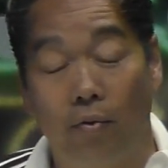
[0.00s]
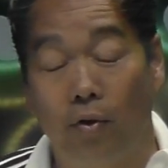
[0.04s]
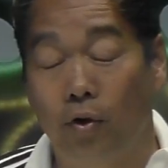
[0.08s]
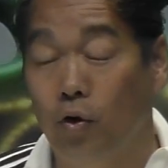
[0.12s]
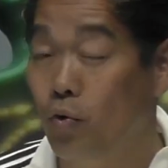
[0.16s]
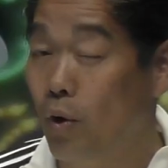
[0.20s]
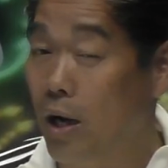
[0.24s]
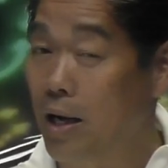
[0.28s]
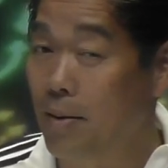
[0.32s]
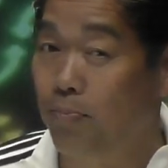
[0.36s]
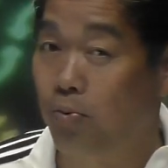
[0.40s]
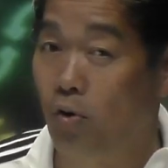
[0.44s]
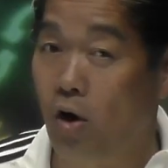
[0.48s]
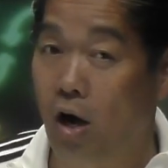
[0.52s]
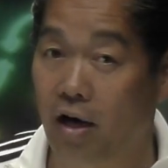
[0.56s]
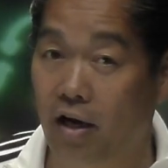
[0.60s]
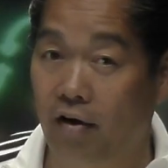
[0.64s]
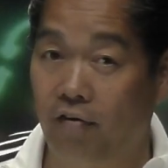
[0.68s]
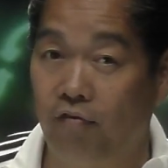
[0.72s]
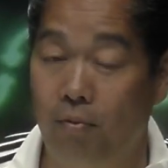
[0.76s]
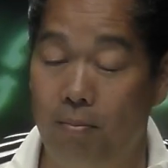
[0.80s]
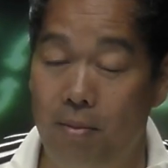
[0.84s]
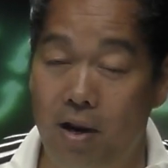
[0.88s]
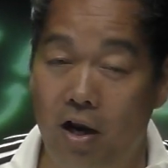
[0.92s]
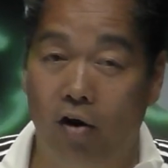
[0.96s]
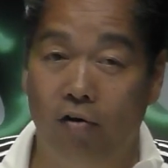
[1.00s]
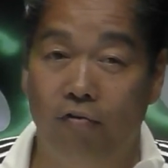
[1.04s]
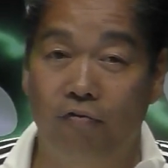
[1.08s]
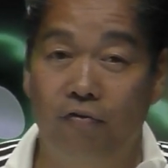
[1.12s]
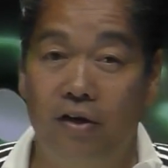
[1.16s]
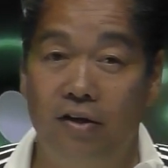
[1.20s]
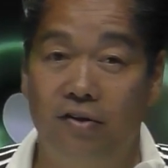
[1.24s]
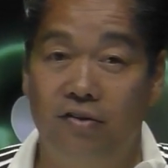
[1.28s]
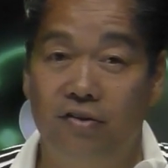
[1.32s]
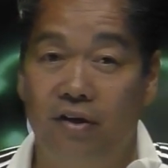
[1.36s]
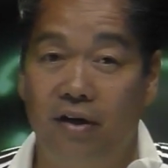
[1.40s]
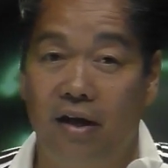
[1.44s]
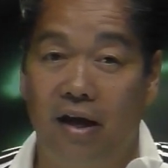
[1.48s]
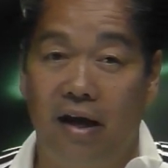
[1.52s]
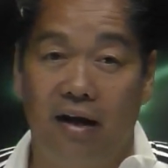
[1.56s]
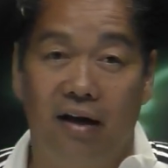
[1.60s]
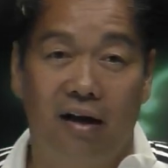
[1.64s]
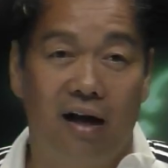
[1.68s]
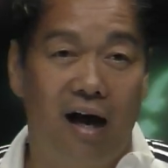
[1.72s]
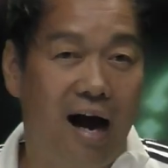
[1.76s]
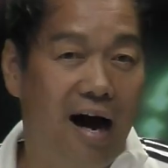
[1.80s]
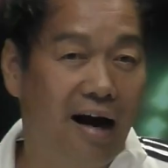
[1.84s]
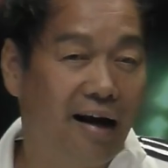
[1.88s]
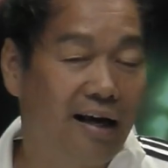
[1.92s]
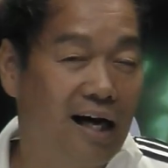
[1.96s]
great product from AIRfeet today.
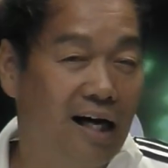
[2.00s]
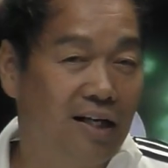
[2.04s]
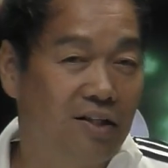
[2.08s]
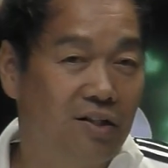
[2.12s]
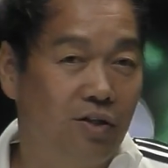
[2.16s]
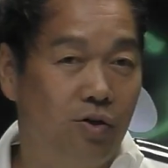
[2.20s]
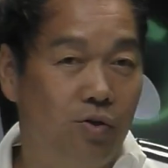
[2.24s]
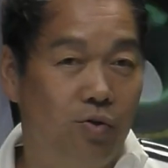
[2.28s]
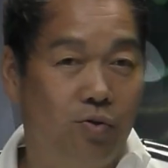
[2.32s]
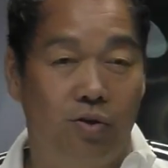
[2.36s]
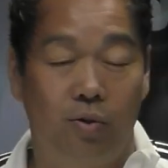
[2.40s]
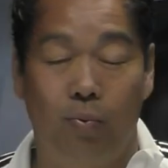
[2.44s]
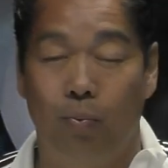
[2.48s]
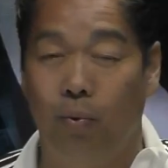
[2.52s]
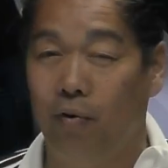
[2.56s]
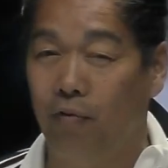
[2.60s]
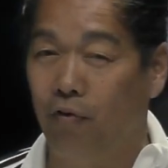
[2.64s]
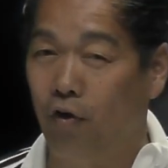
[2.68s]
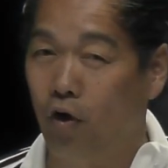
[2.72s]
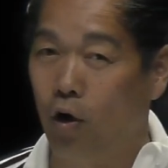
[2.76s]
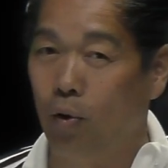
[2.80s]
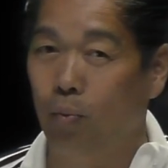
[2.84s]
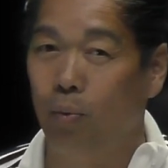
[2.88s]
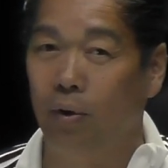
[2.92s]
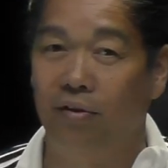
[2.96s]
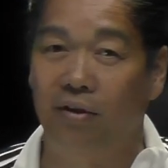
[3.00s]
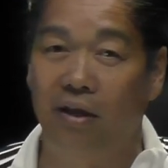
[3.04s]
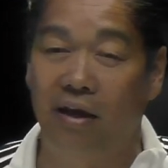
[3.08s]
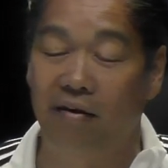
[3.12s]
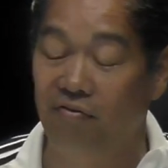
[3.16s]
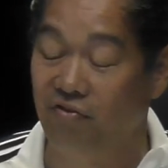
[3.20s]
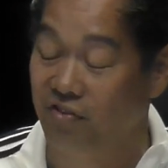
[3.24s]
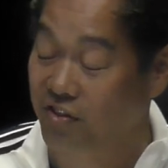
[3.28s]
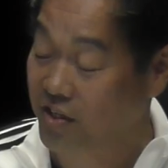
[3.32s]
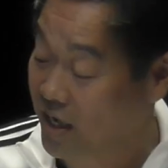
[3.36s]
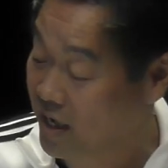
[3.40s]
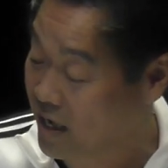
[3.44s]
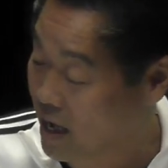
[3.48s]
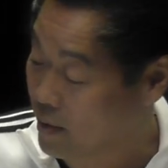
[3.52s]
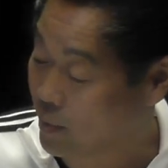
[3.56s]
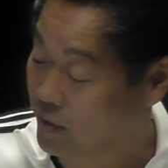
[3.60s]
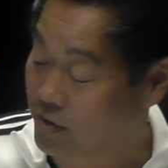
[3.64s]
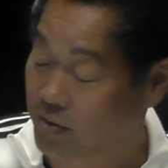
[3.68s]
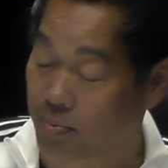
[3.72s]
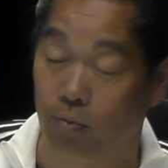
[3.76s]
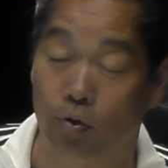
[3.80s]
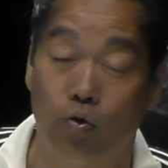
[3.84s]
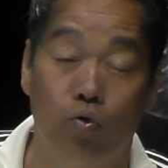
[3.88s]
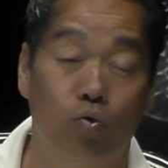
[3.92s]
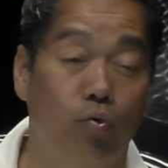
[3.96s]
I got to use them. We've heard what they've say and with
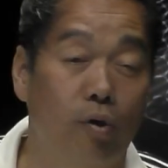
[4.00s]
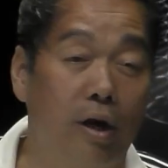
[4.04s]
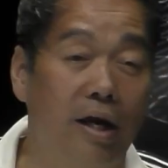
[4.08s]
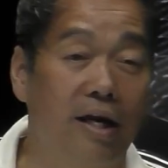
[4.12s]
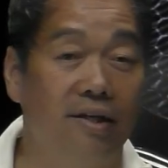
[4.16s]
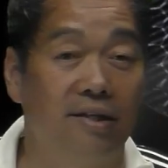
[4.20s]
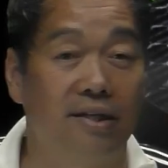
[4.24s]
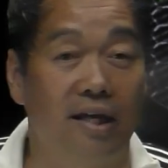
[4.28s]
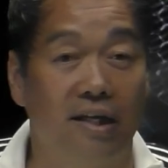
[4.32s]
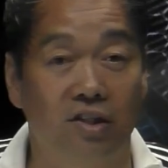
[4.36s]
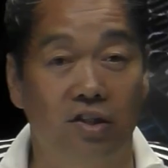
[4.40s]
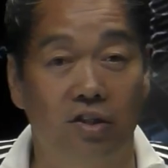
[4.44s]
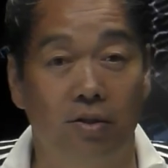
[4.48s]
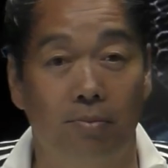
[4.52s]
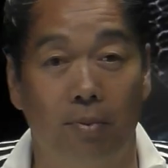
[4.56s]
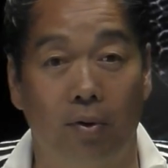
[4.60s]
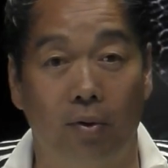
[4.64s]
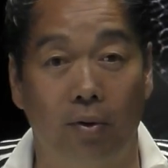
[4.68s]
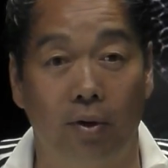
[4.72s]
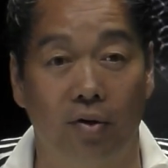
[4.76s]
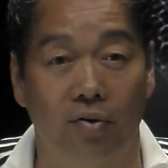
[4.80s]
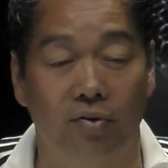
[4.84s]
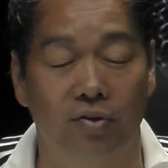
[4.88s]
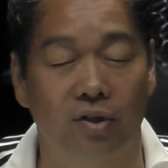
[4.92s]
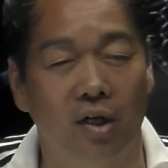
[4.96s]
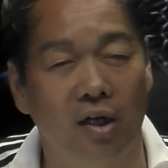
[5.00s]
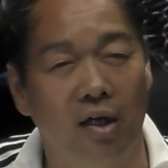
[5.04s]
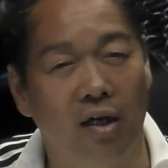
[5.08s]
some great testimonials.